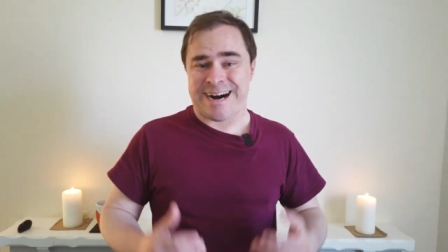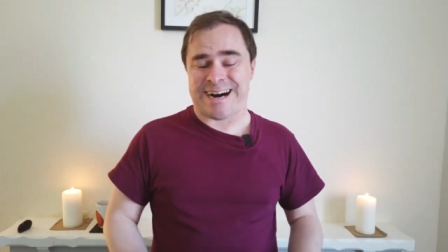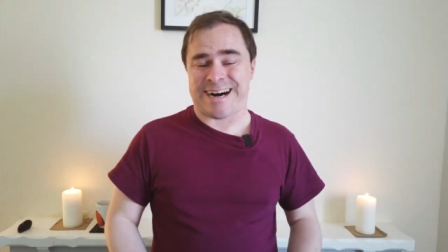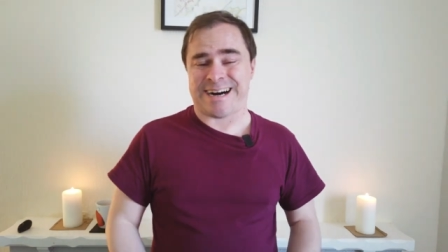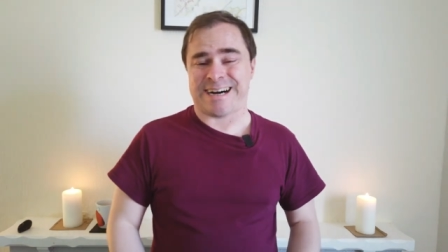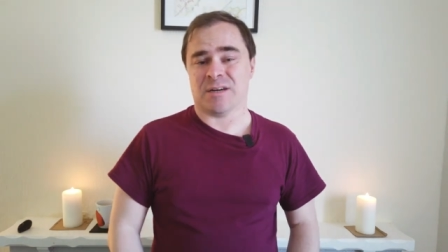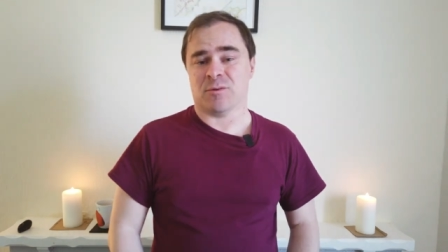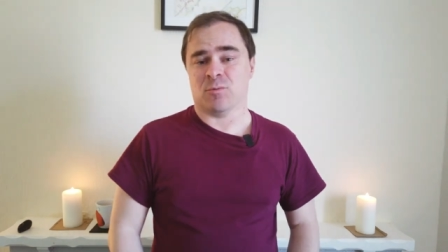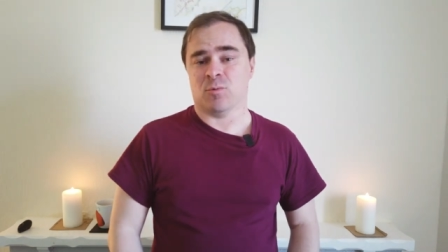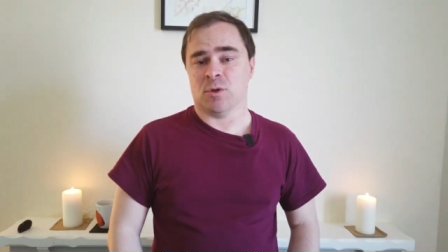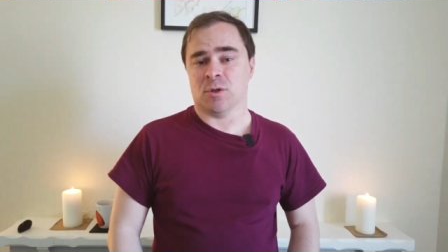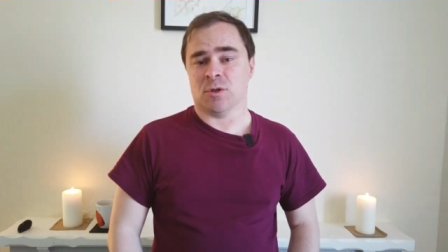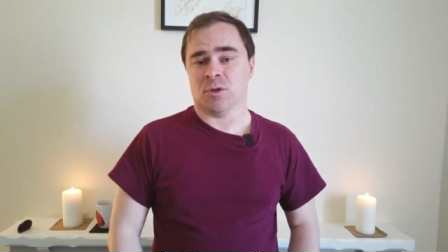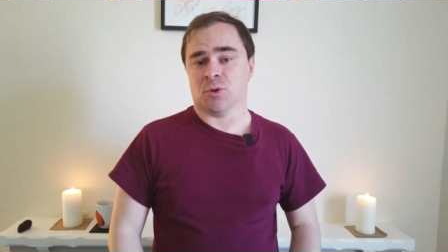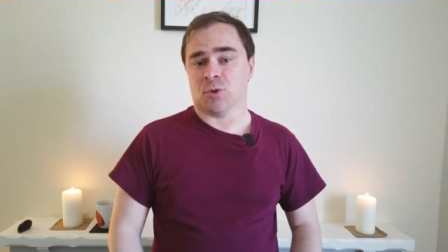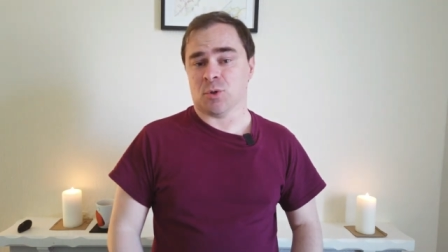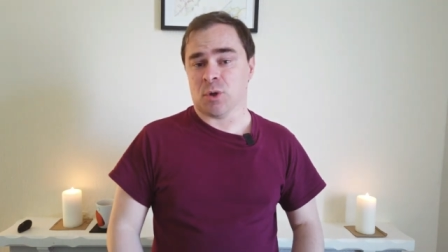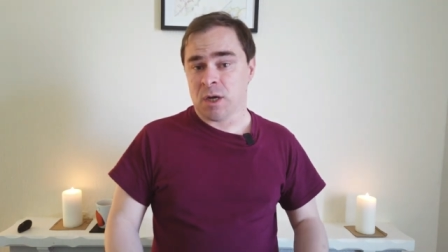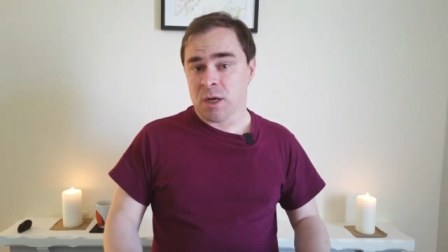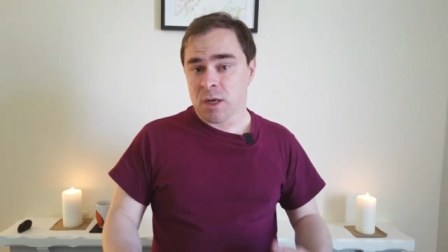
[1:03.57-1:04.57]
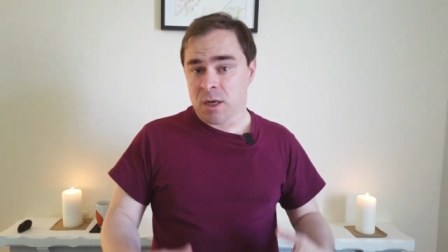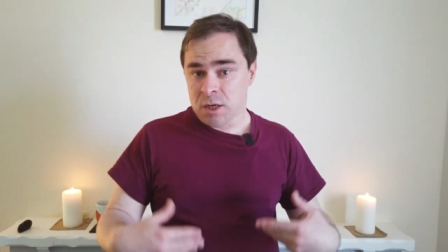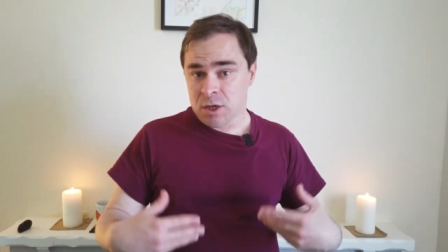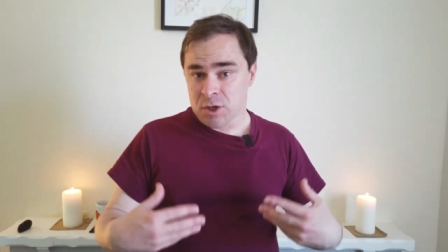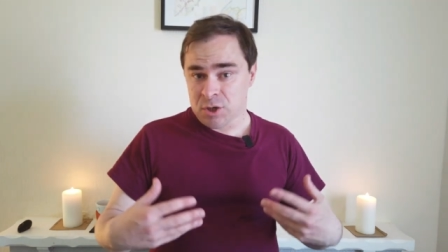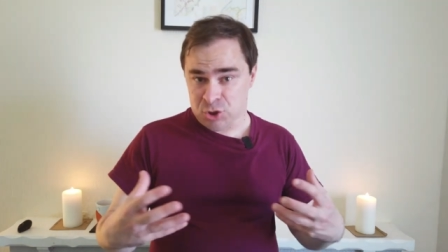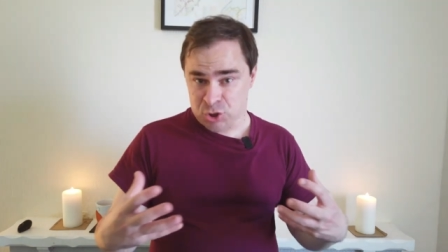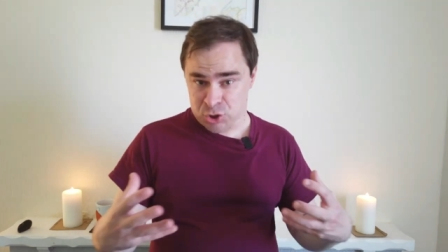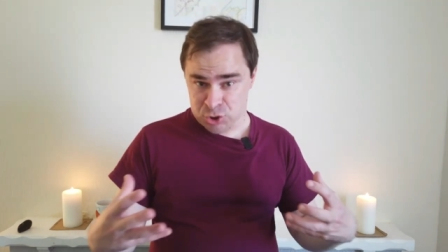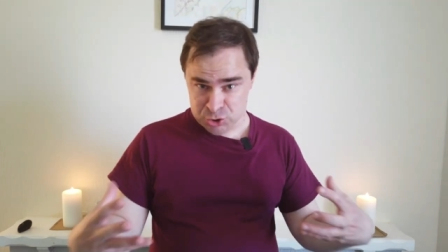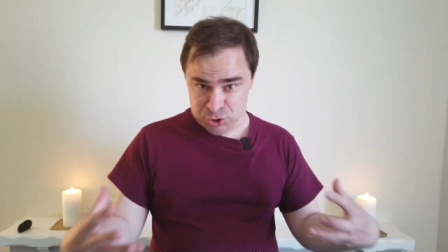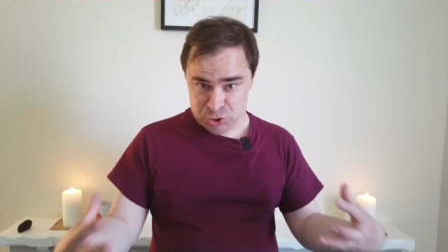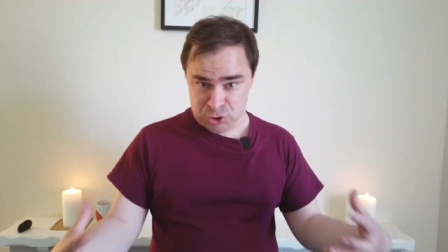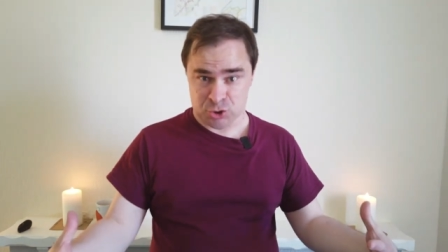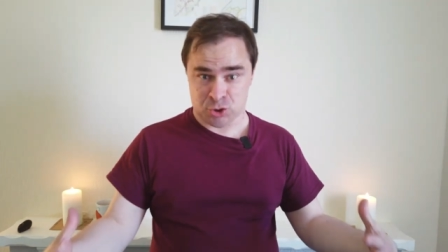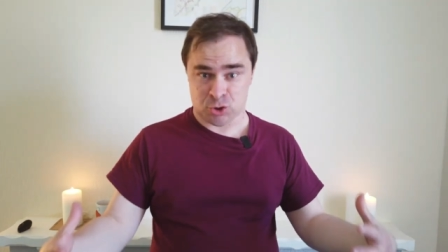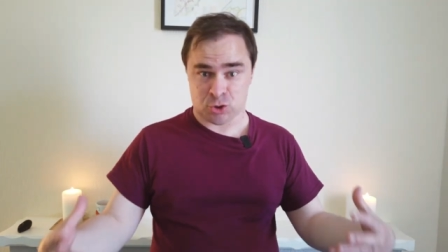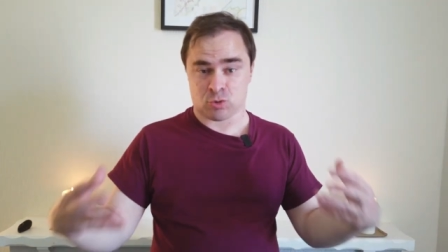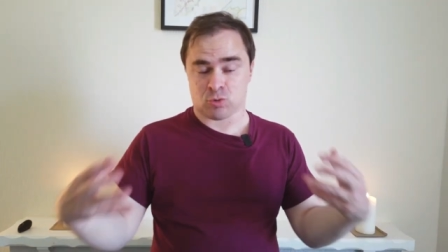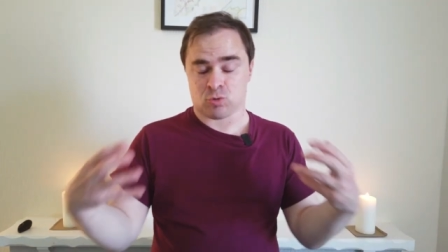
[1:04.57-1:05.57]
I will
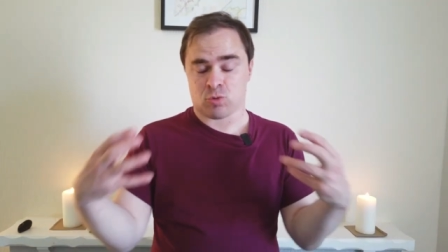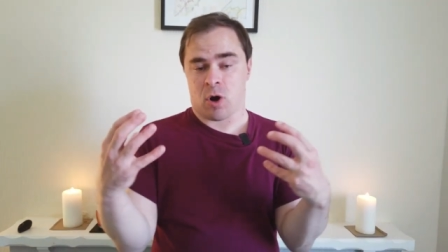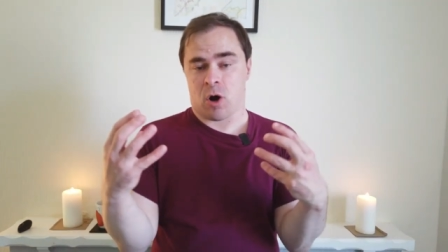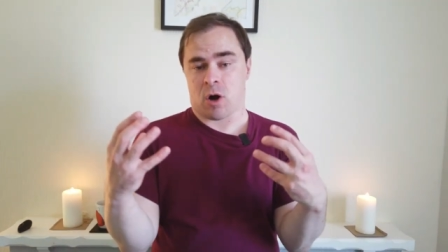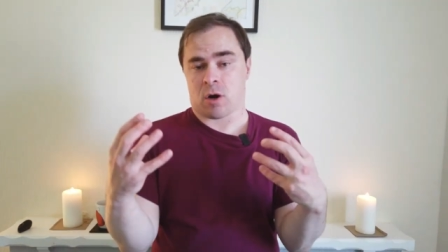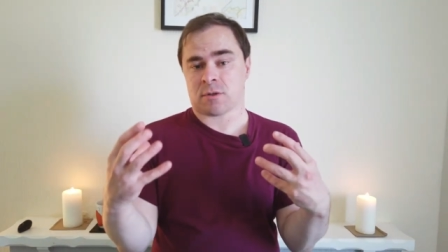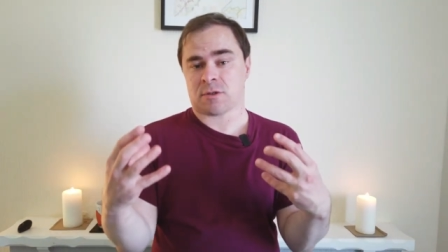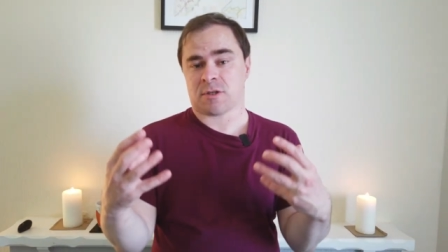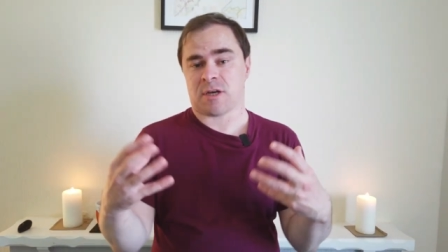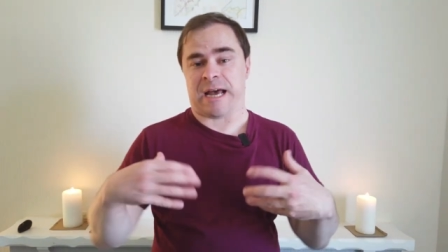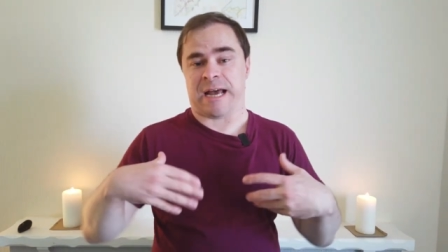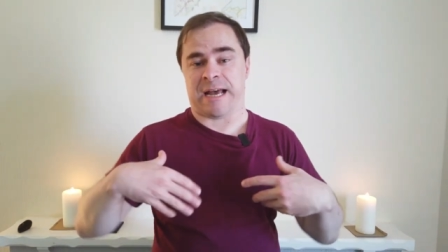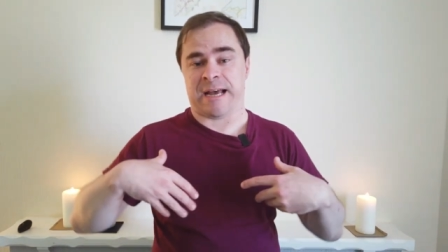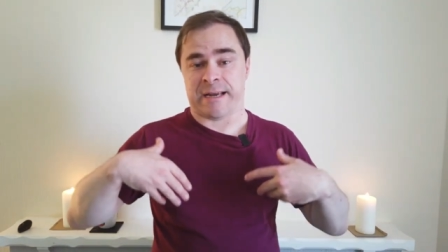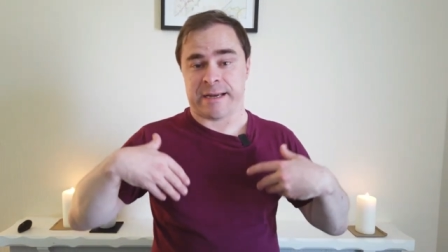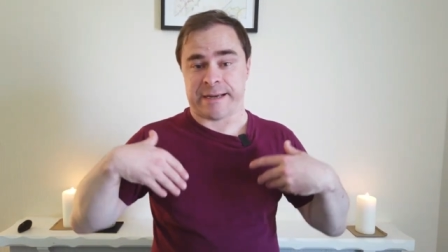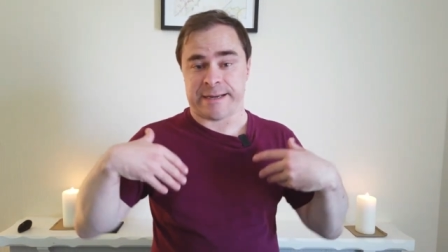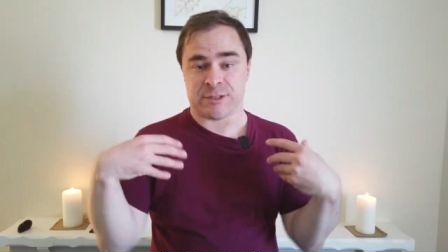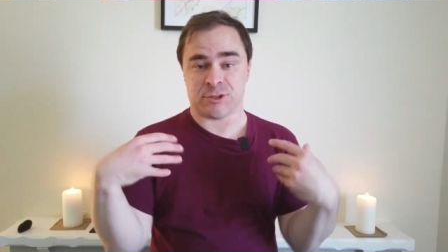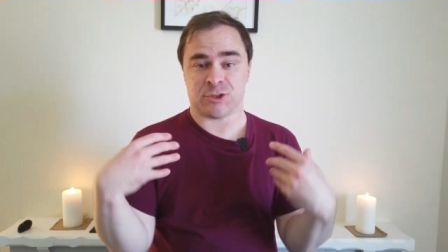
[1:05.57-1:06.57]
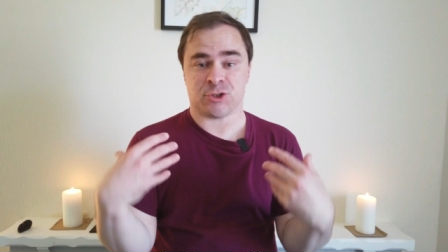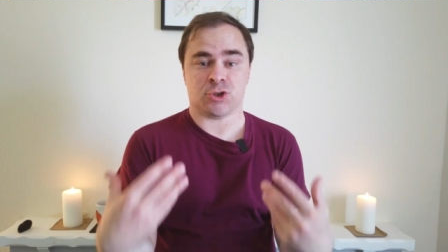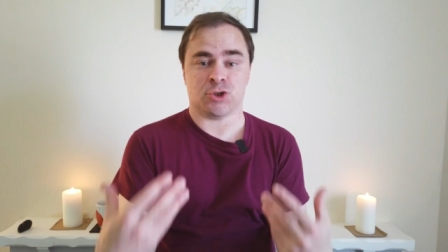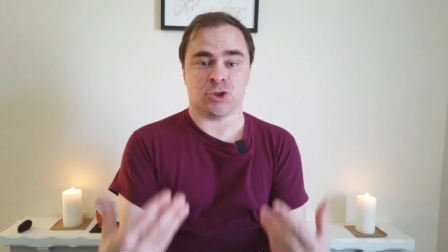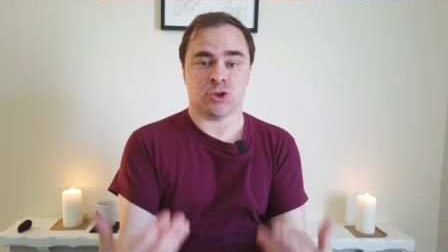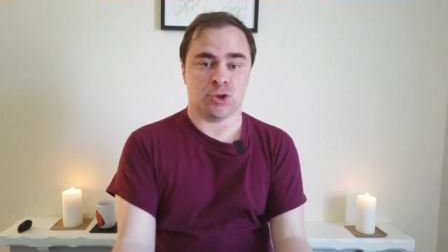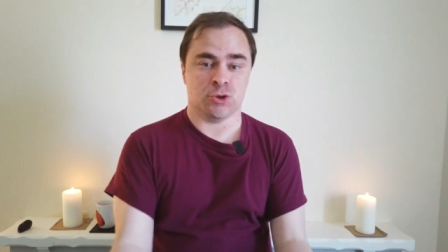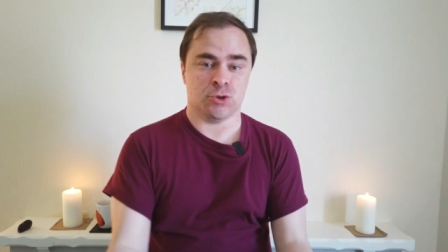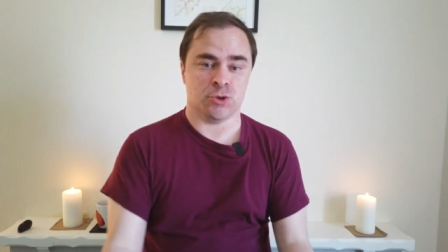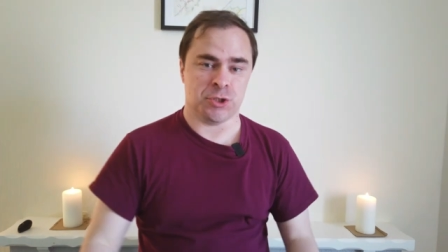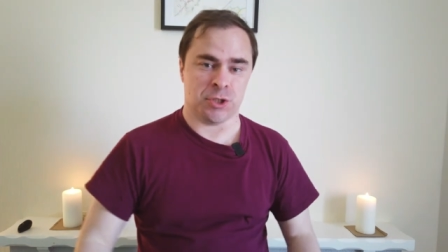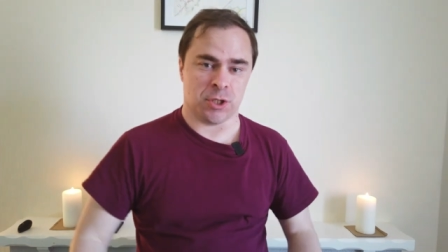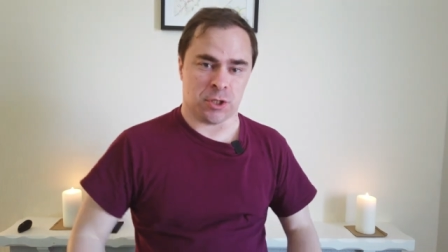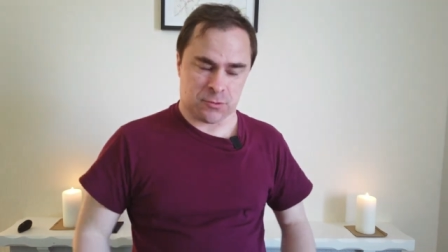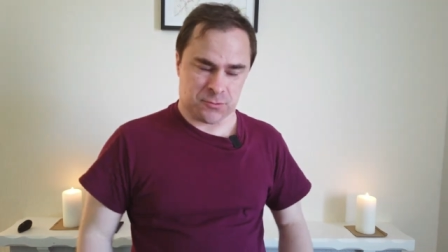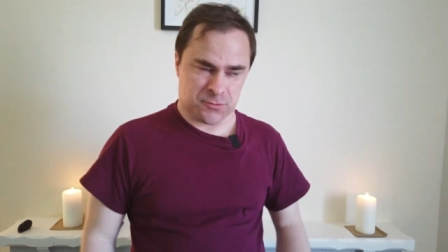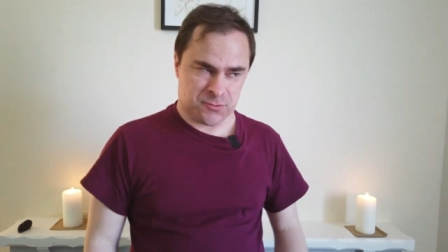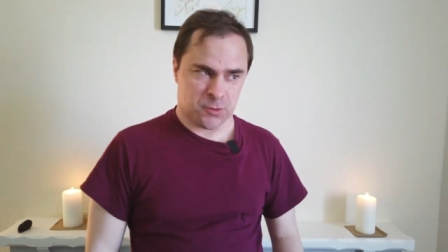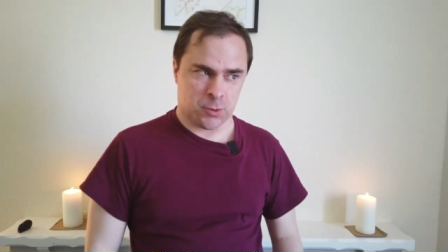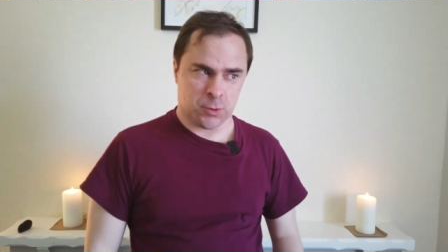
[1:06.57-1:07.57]
construct a
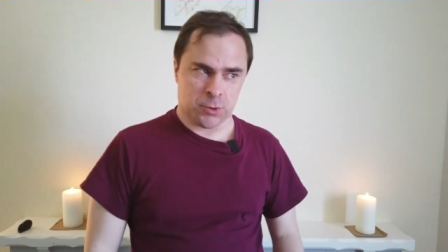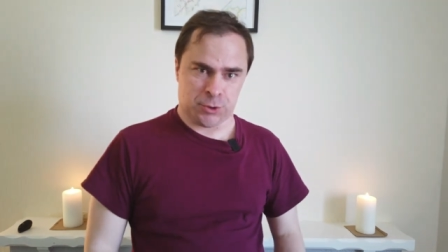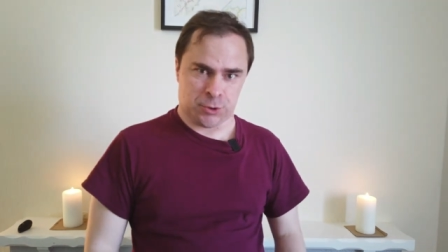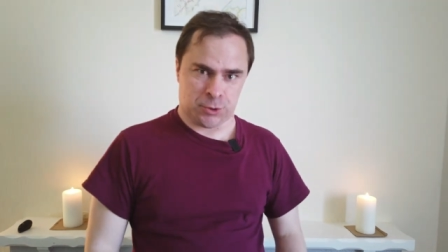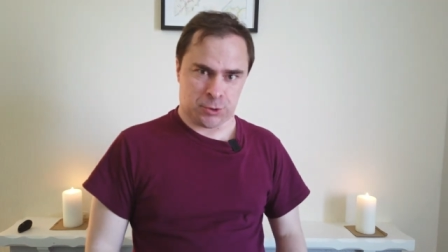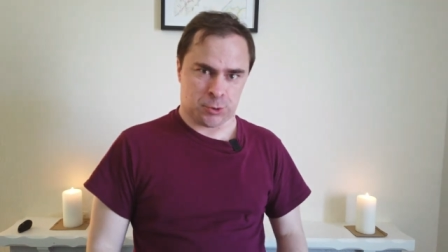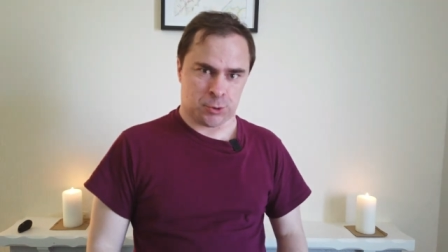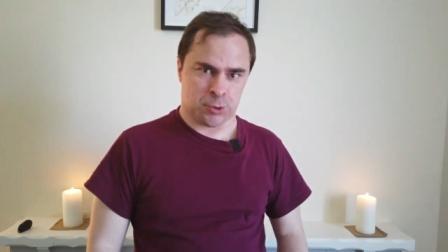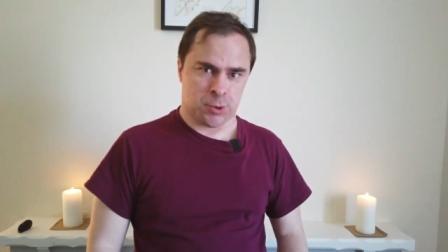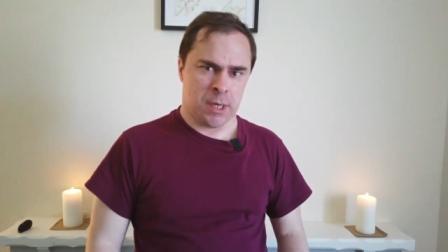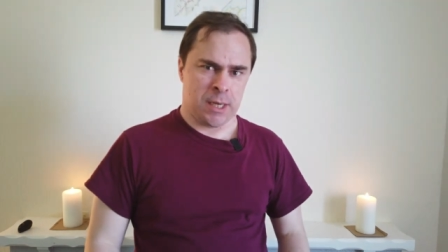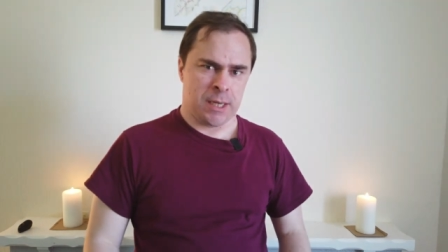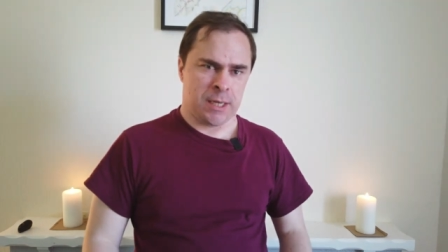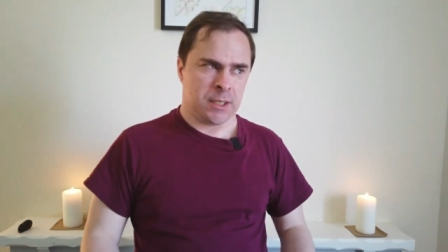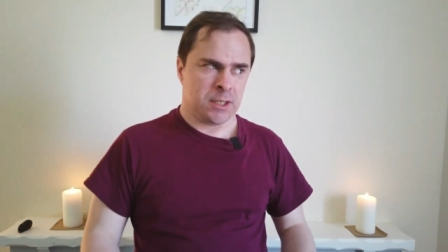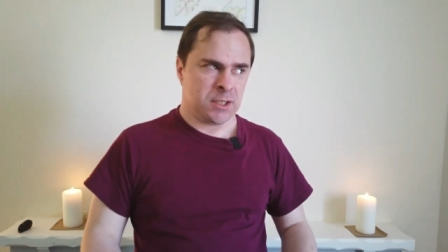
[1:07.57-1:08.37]
studio for you